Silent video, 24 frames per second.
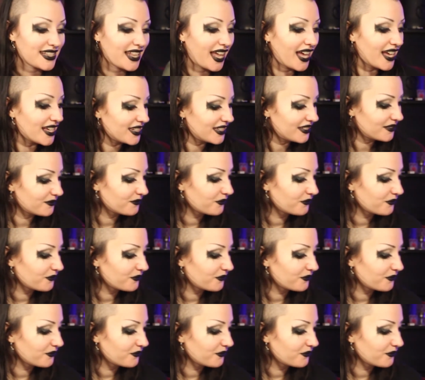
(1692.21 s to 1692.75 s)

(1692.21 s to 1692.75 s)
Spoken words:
that.